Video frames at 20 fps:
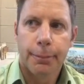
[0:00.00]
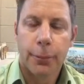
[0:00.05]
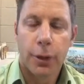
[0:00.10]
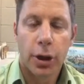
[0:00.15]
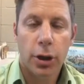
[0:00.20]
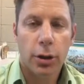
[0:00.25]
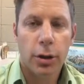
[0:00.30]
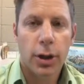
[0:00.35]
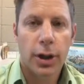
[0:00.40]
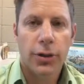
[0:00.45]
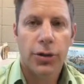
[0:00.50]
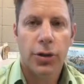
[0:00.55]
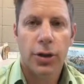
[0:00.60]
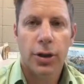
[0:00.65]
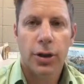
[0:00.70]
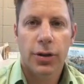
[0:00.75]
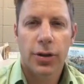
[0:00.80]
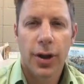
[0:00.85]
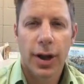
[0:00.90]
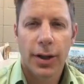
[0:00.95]
but a good
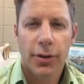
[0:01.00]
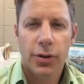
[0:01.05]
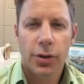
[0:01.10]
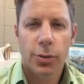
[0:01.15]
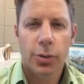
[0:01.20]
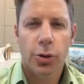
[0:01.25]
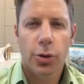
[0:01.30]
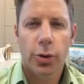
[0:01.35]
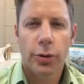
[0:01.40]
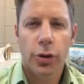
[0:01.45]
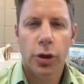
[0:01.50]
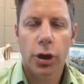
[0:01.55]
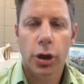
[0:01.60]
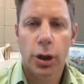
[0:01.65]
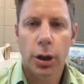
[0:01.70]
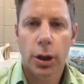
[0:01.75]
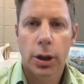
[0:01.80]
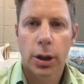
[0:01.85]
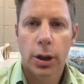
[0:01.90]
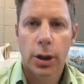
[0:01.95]
lesson needs to have some sort of
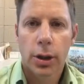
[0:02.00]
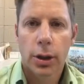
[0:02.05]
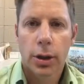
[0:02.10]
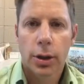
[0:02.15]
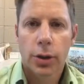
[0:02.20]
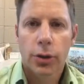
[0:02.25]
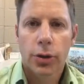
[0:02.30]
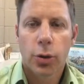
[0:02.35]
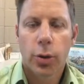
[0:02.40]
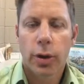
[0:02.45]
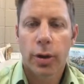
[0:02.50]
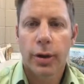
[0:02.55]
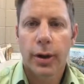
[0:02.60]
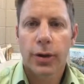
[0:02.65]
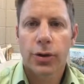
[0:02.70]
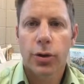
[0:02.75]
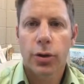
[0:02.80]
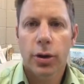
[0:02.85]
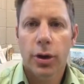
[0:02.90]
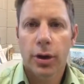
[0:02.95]
hook. So whether
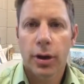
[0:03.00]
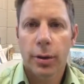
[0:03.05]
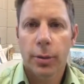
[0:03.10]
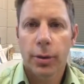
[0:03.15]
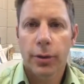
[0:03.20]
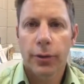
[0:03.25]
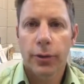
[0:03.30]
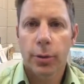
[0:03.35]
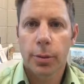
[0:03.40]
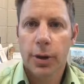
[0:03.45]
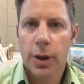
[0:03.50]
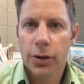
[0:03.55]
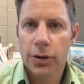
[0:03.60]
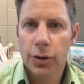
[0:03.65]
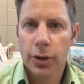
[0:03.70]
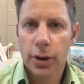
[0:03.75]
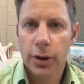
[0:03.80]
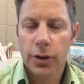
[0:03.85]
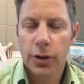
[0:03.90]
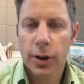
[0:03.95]
that's hooking them in from
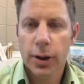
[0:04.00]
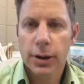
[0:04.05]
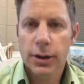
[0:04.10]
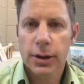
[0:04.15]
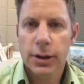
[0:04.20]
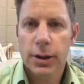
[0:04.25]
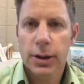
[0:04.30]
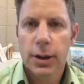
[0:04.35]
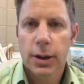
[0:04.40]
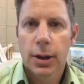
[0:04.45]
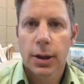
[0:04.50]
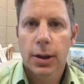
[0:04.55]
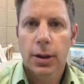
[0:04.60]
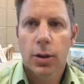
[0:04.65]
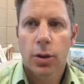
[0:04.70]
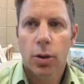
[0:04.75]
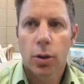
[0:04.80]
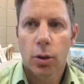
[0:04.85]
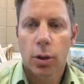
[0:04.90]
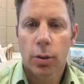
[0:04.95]
yesterday's lesson
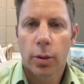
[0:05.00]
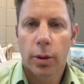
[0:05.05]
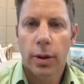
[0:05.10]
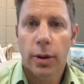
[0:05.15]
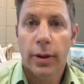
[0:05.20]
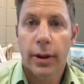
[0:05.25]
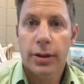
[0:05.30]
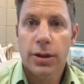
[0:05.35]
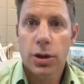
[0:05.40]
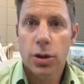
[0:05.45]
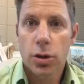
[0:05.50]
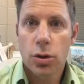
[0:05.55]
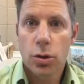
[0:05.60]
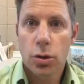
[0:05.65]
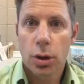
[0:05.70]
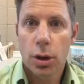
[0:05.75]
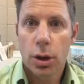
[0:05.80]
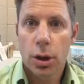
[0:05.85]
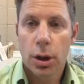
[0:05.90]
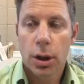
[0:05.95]
or whether that's a new
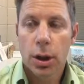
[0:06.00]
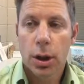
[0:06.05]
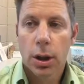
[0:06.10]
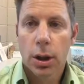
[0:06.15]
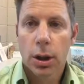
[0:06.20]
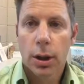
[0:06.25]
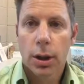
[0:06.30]
hook,